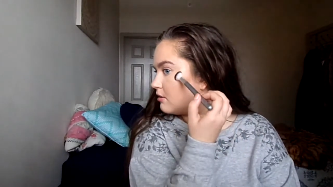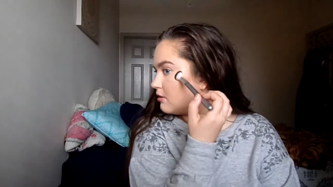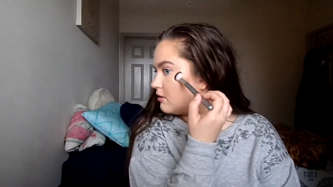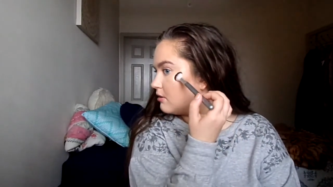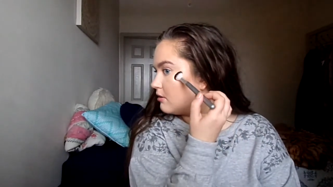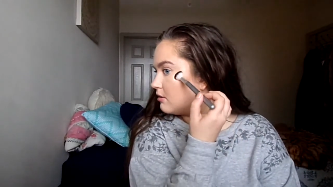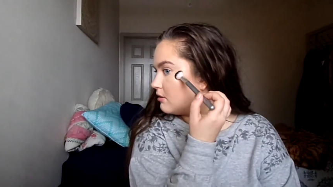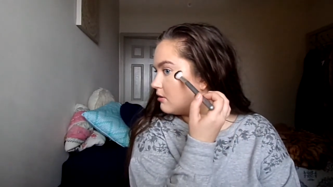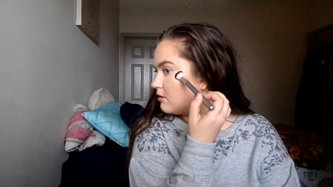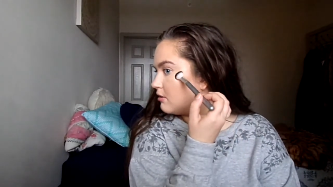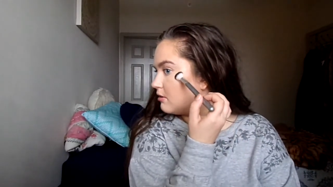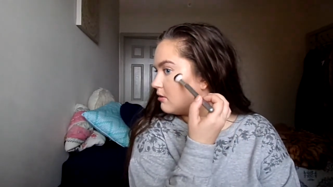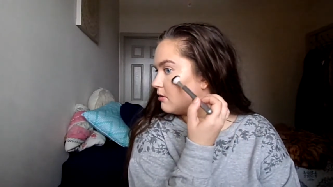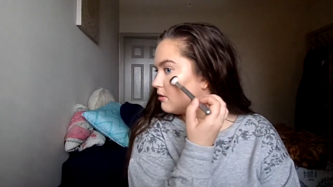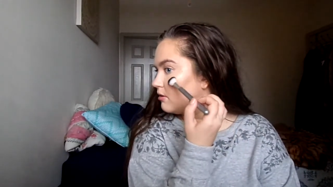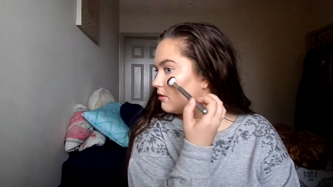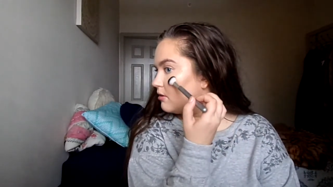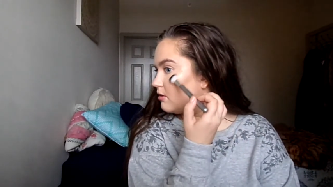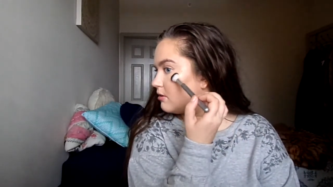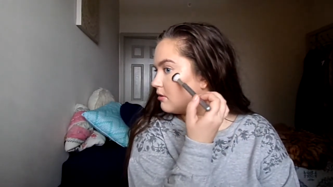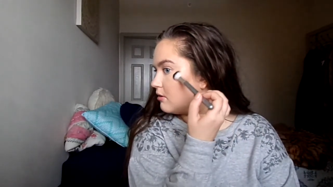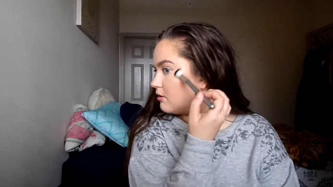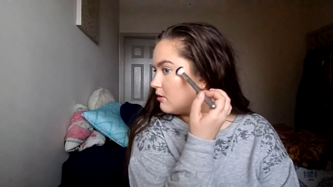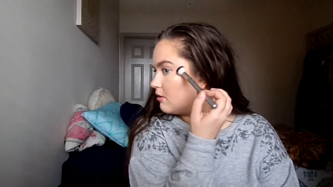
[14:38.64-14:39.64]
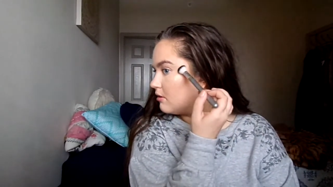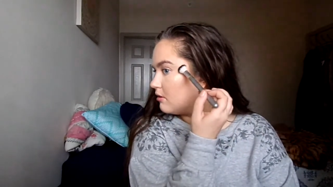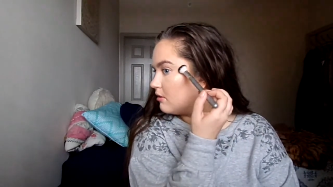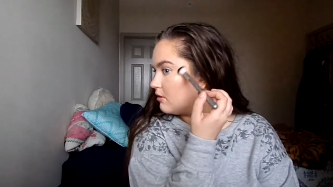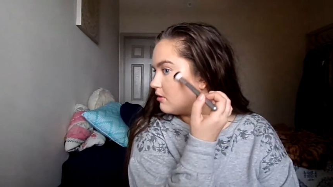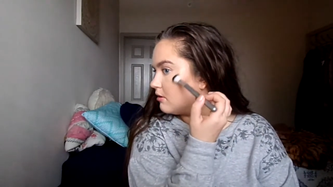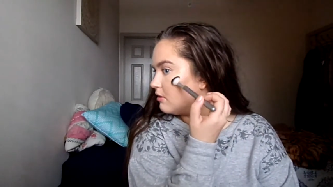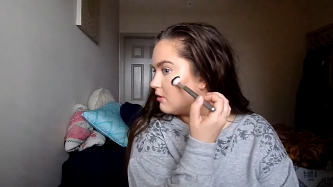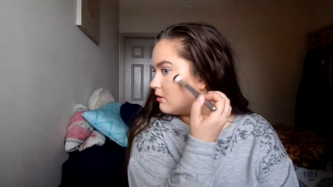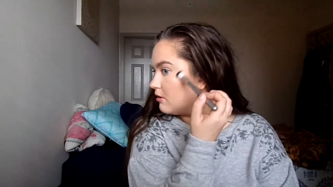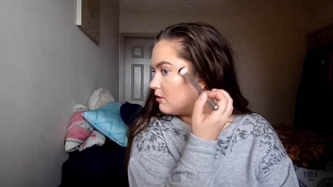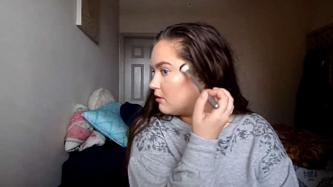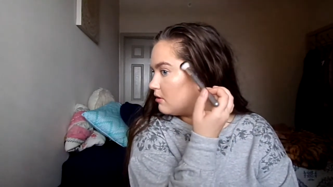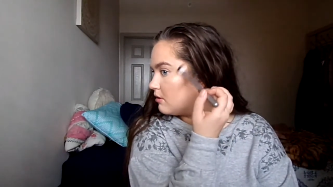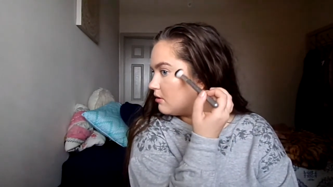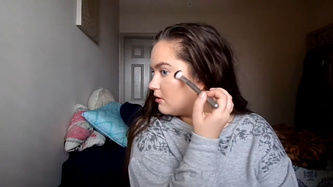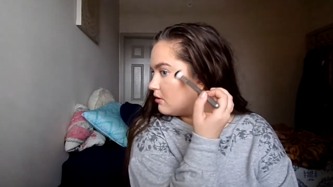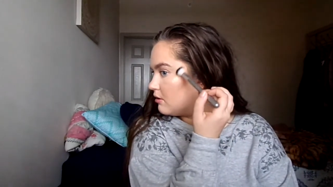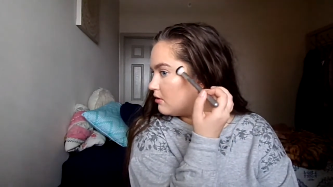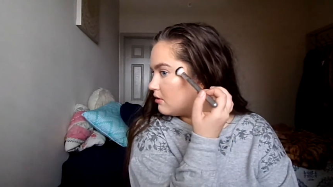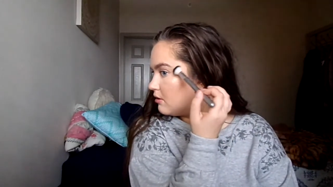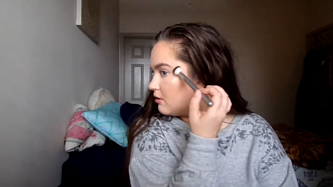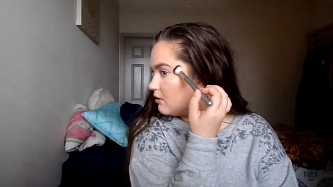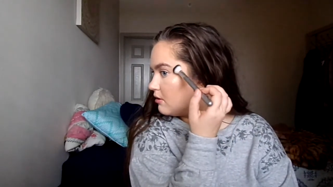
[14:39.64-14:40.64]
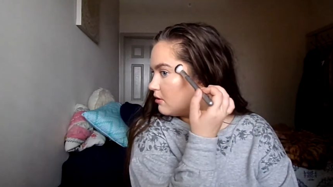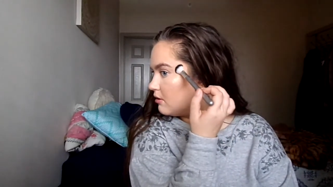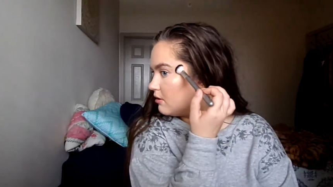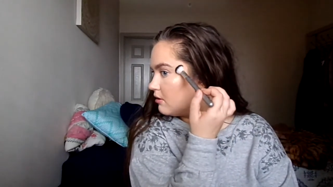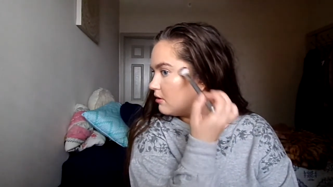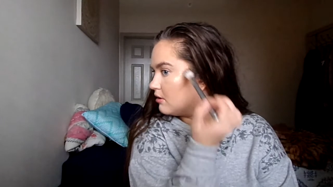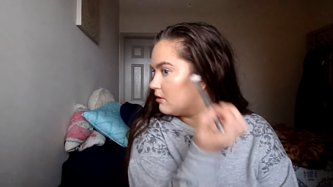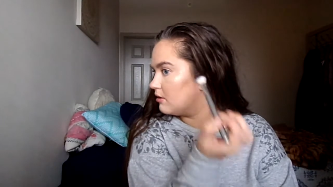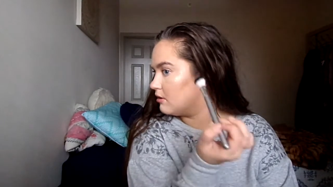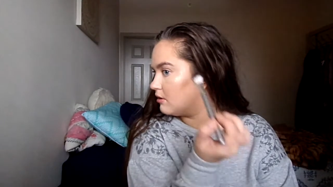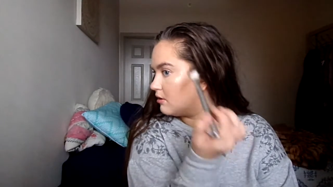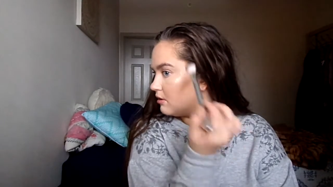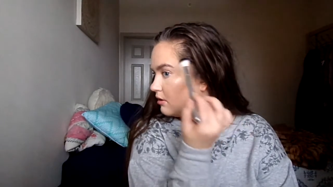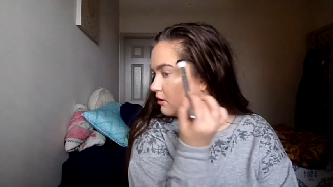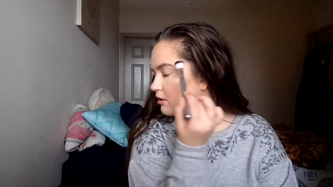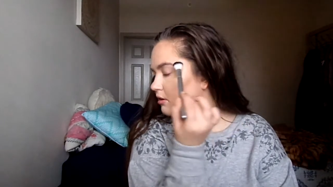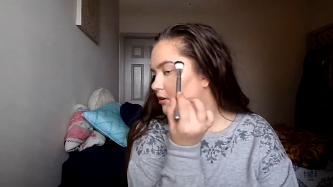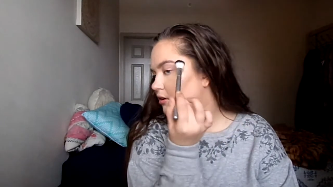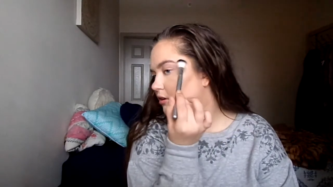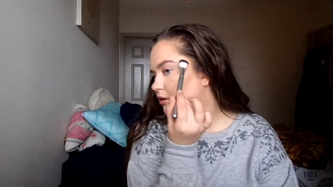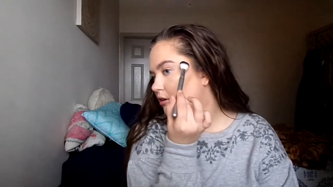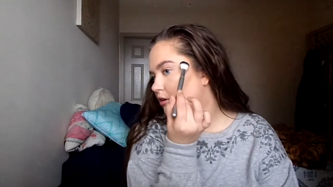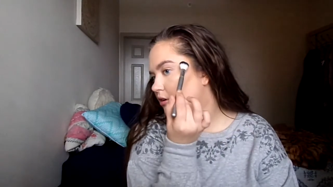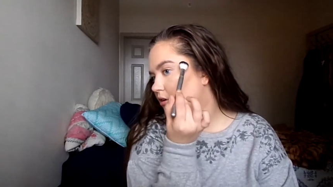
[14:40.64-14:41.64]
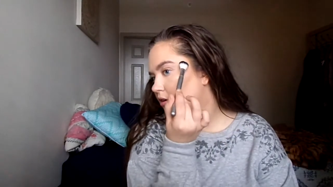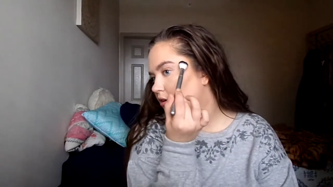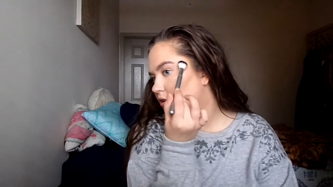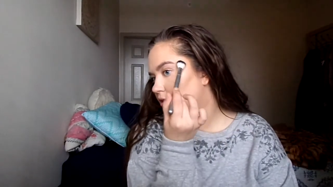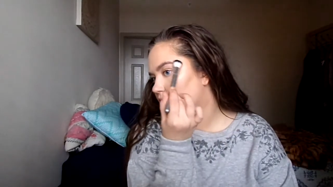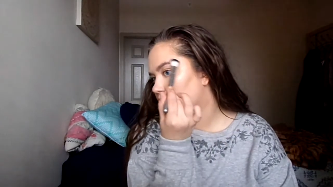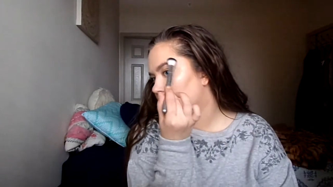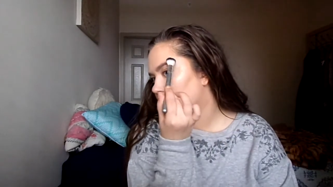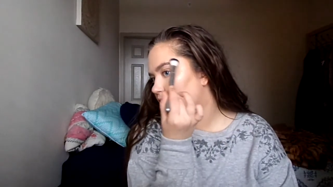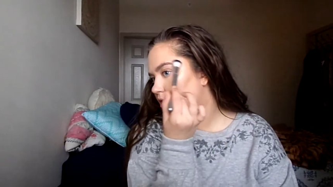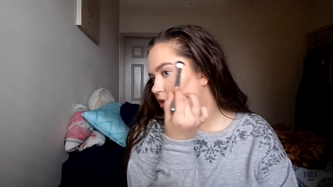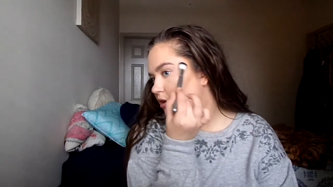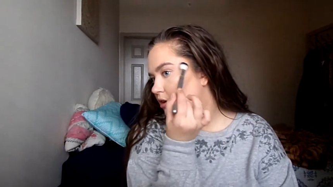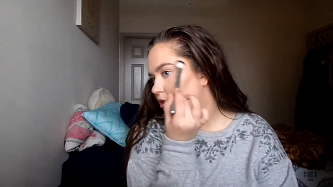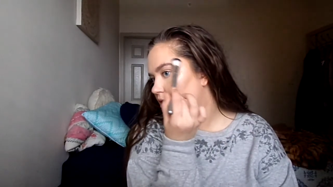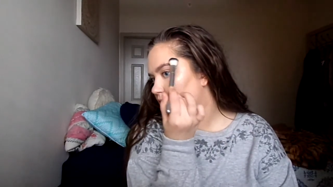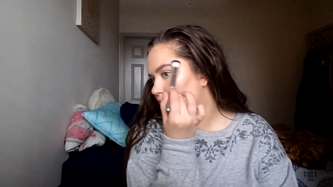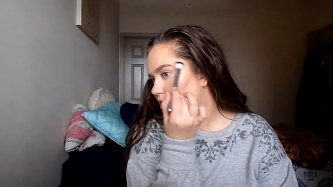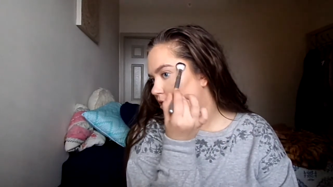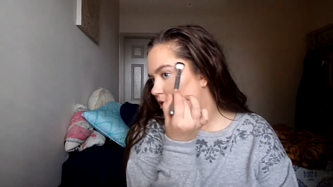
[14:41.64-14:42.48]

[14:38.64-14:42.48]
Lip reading: (silence)